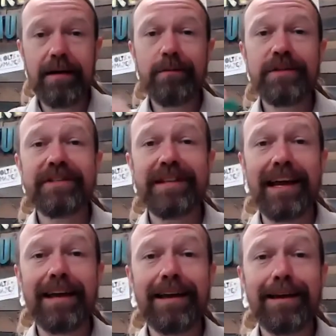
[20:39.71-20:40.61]
it would
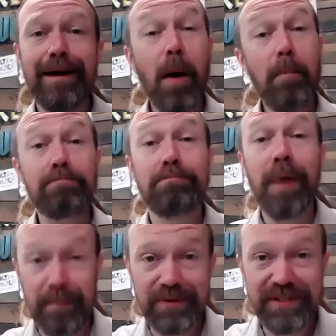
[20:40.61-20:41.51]
say
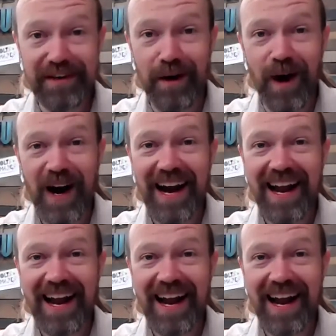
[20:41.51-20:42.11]
bumper sticker.